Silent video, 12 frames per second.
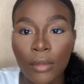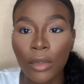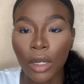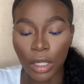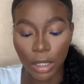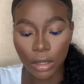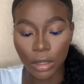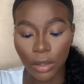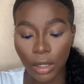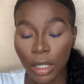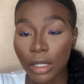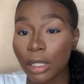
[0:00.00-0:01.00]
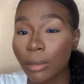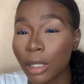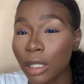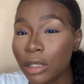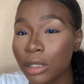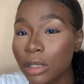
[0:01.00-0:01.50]
Alright, so you get on my
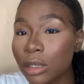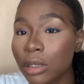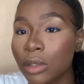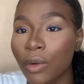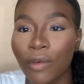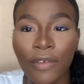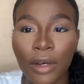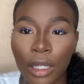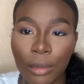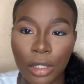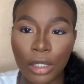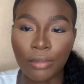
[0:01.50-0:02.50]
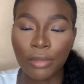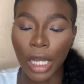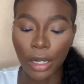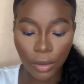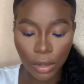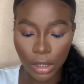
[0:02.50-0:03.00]
lashes, don't follow me.
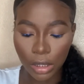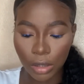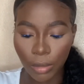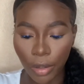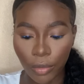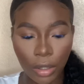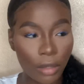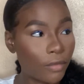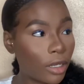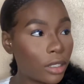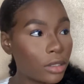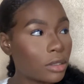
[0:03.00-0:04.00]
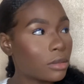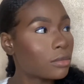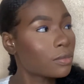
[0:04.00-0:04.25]
I don't listen to my own advice.